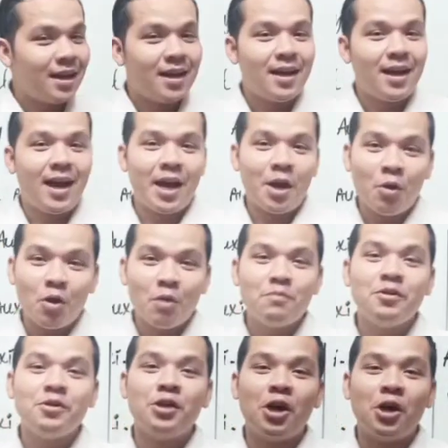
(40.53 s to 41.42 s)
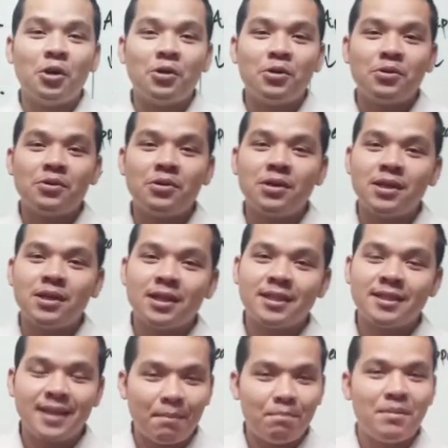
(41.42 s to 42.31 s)
I hope you know
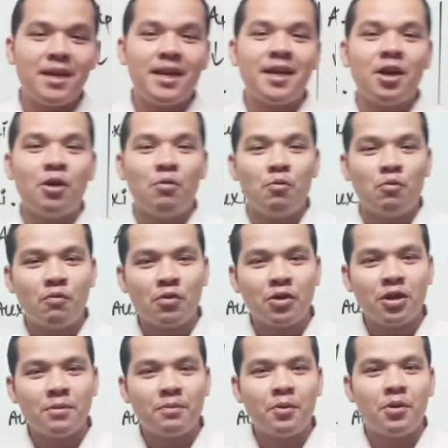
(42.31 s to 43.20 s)
some meaning of verb,